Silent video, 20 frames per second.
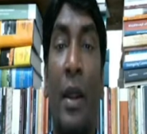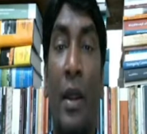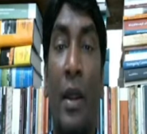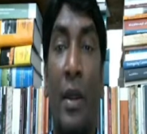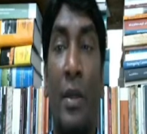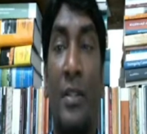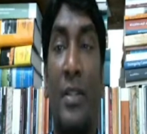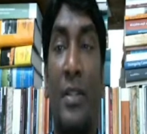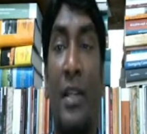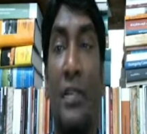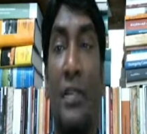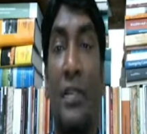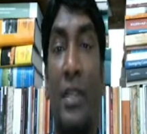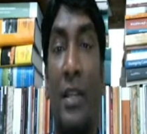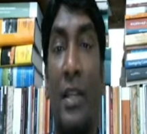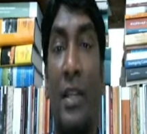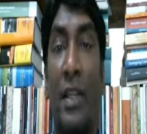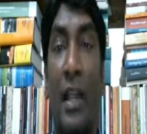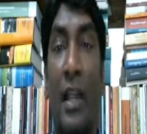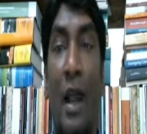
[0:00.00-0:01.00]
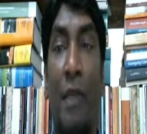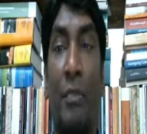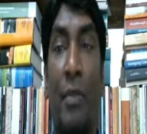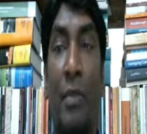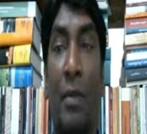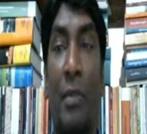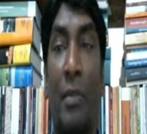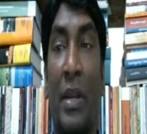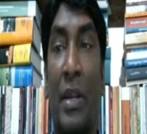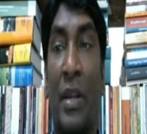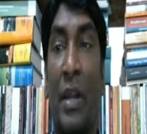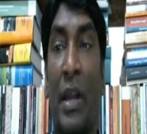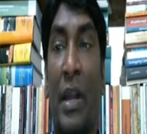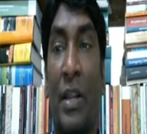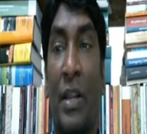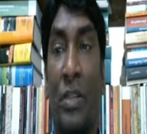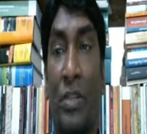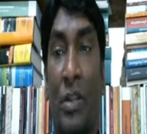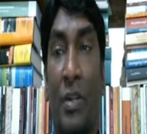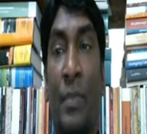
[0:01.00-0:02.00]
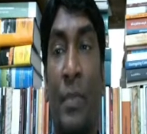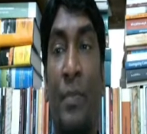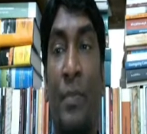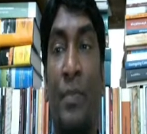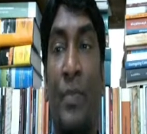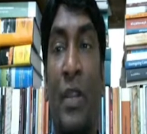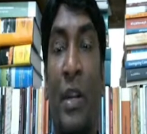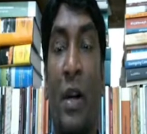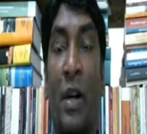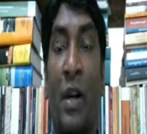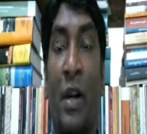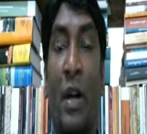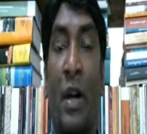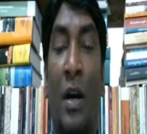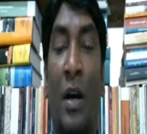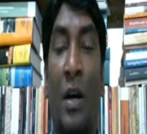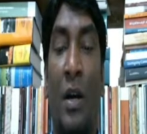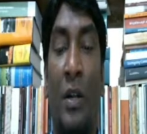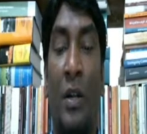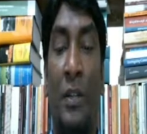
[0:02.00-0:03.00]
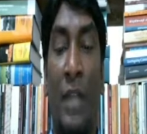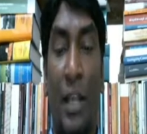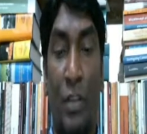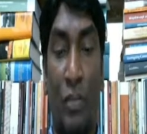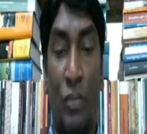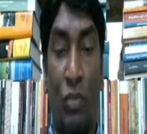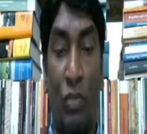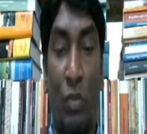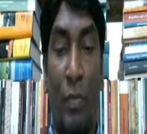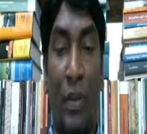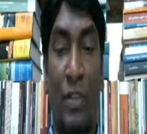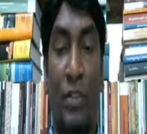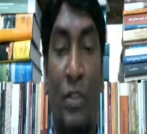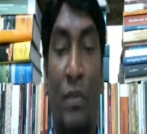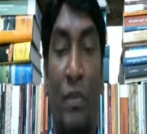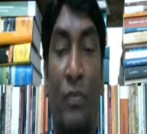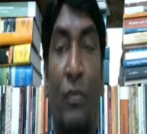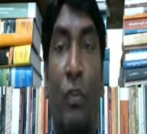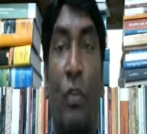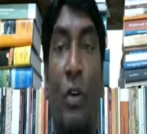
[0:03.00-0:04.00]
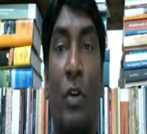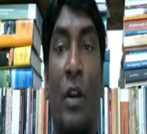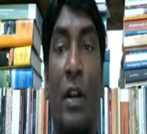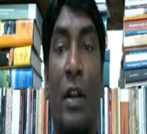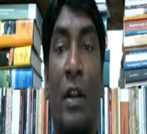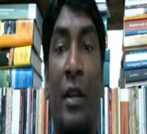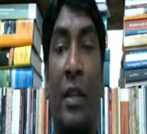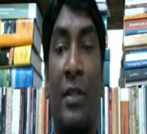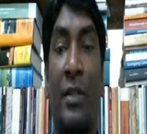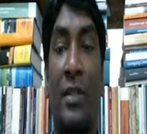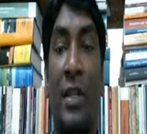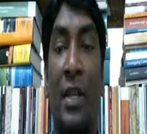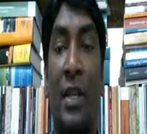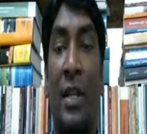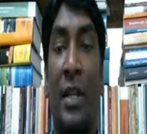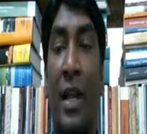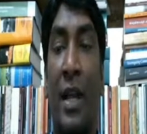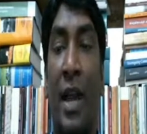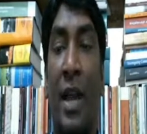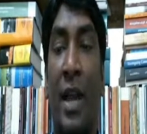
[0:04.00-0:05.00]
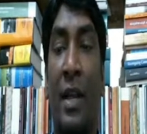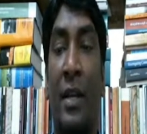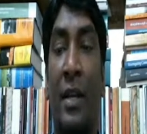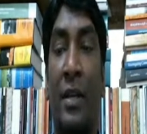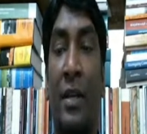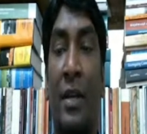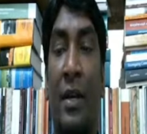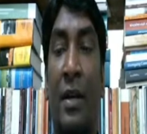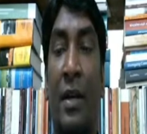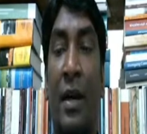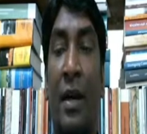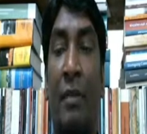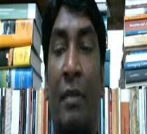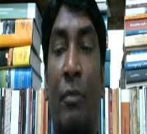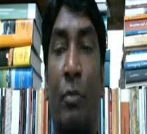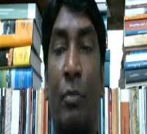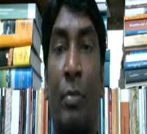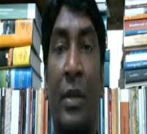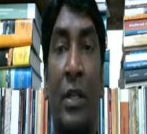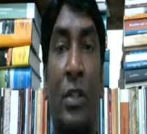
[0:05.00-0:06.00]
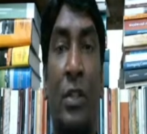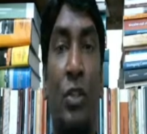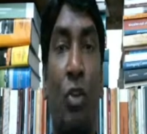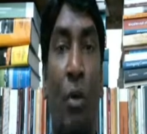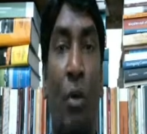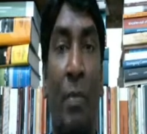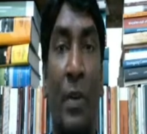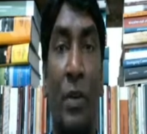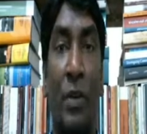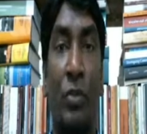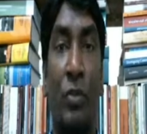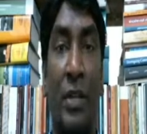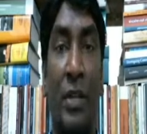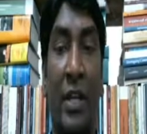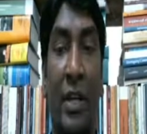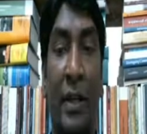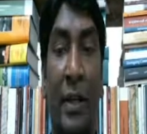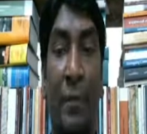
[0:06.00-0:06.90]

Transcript: discuss in the upcoming lecture. Thank you so much for listening, and I would be stopping today.